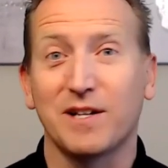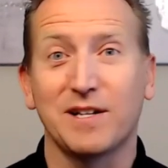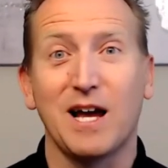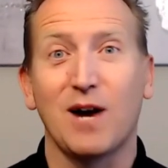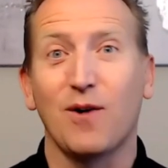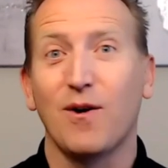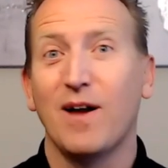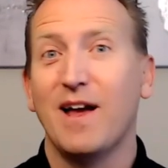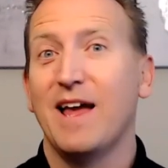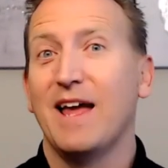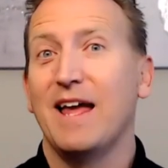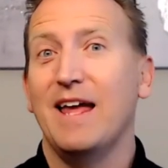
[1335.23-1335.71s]

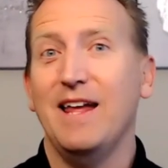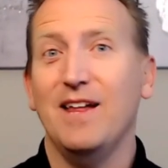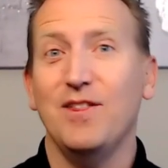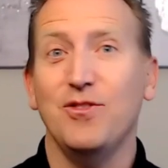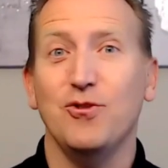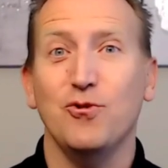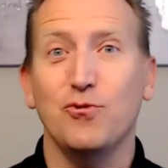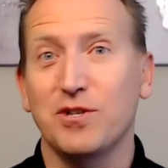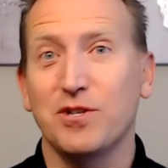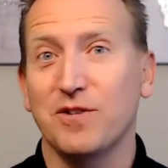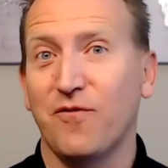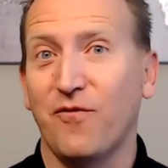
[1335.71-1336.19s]
Now, in
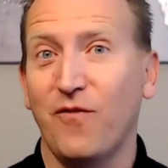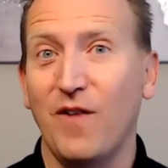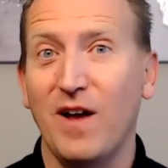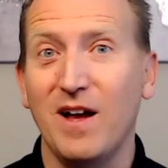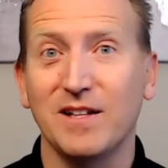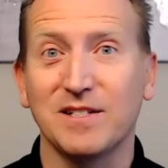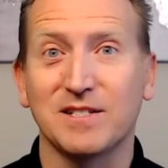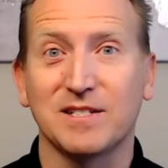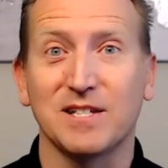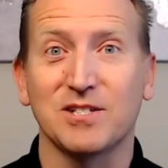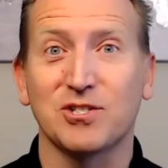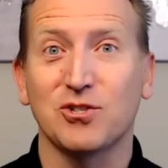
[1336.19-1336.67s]
their
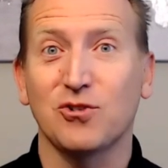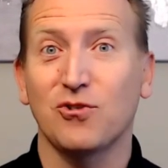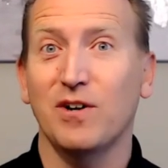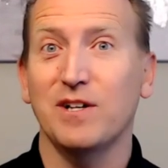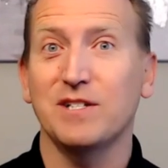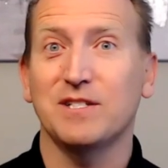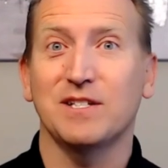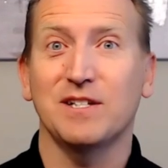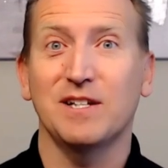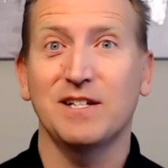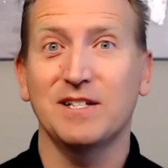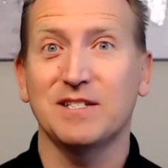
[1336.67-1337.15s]
defense, as
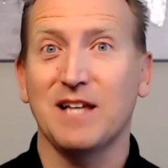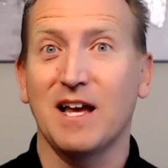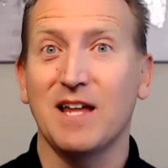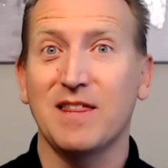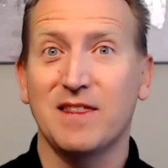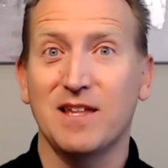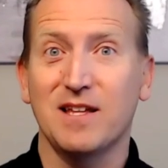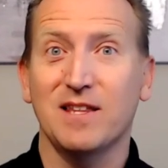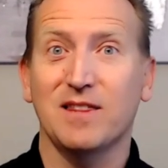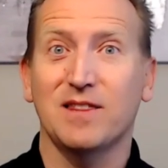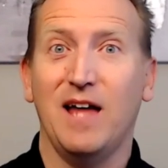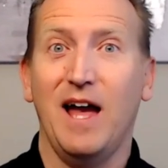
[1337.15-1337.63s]
crazy it is, I
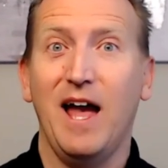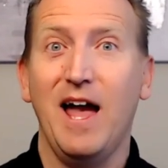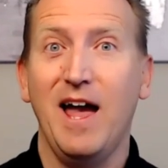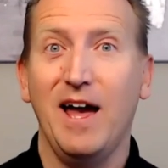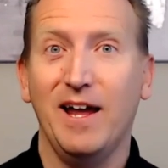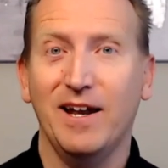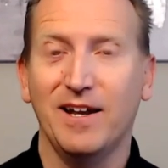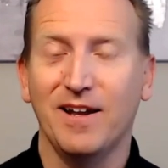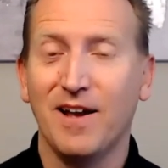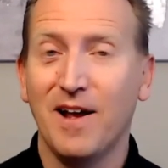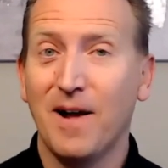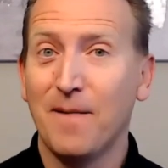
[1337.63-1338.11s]
think
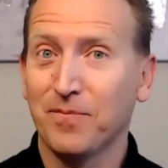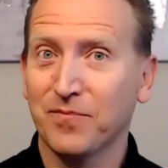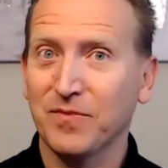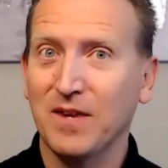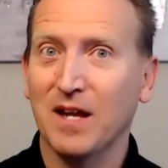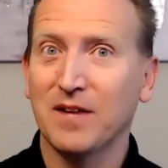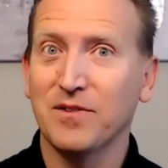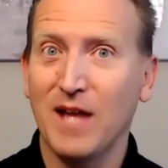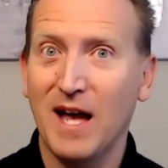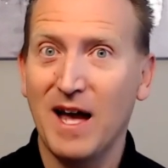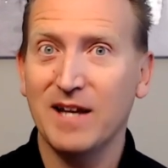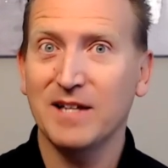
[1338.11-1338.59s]

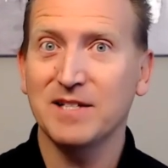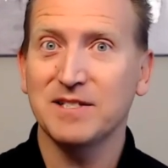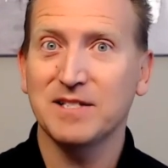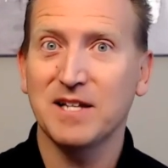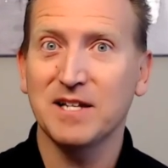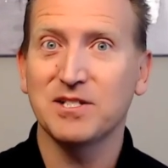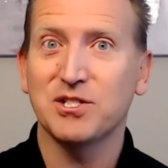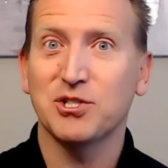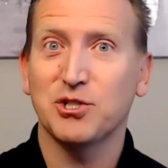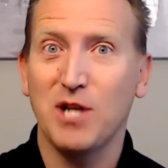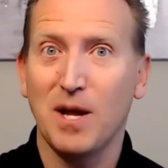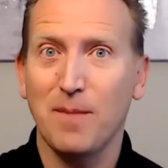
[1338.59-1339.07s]
that is a
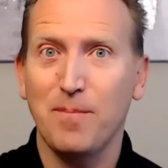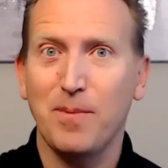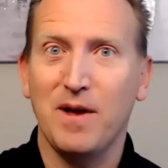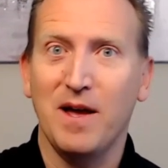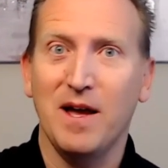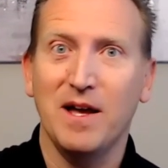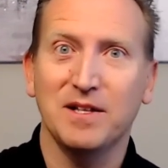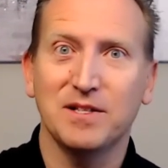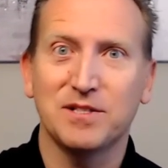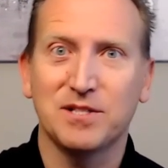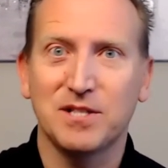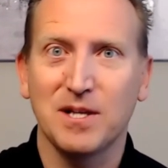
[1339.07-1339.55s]
step
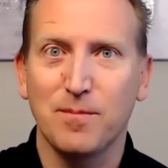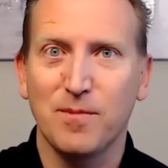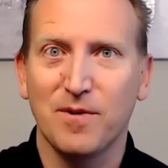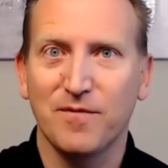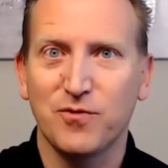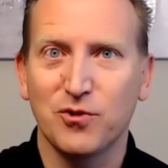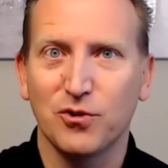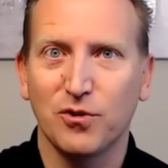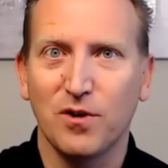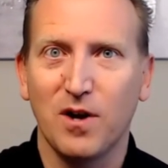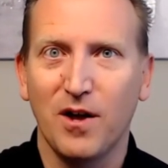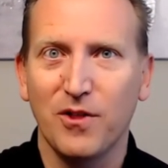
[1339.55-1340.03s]
ahead some of
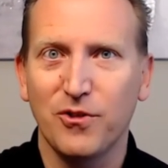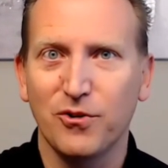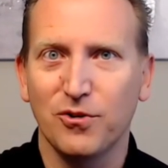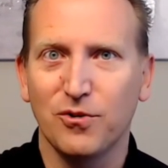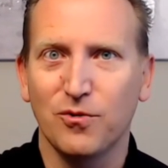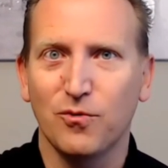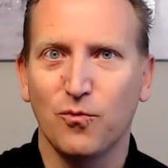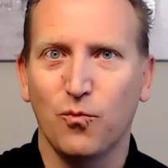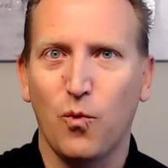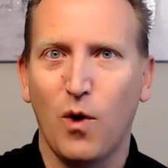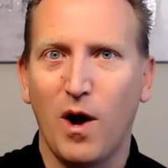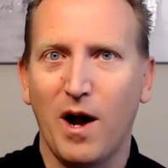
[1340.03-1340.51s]
their
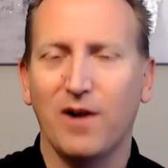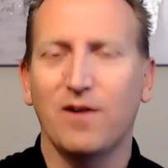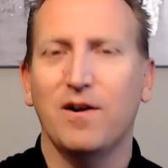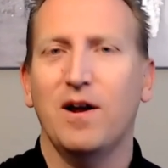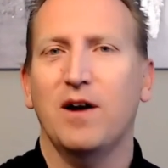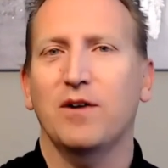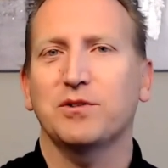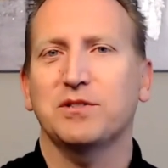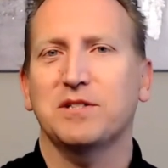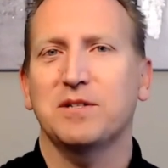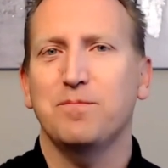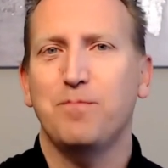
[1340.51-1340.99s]
other
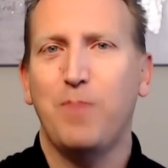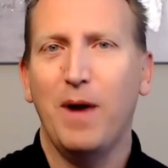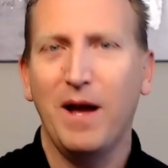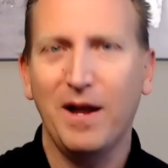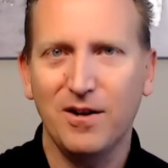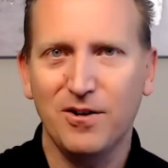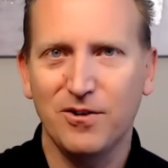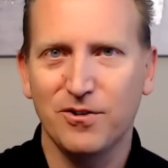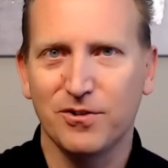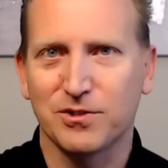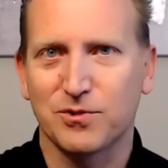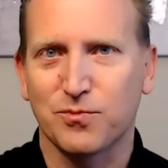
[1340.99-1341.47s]
wirehouse
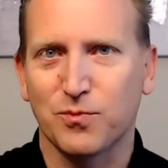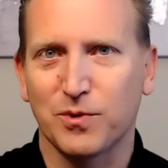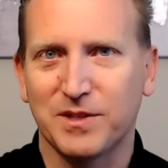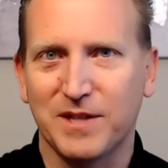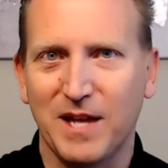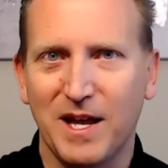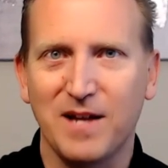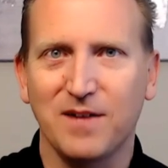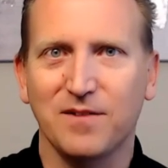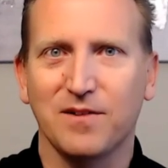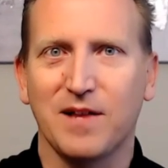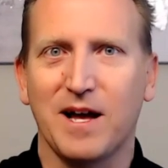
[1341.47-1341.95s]
competitors, what
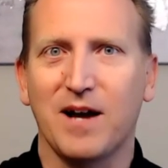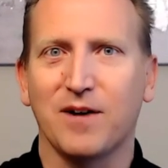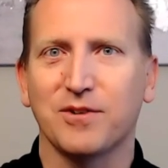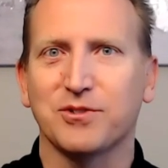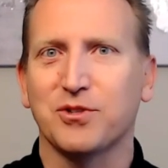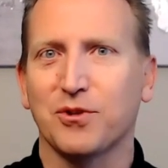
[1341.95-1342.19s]
they allow.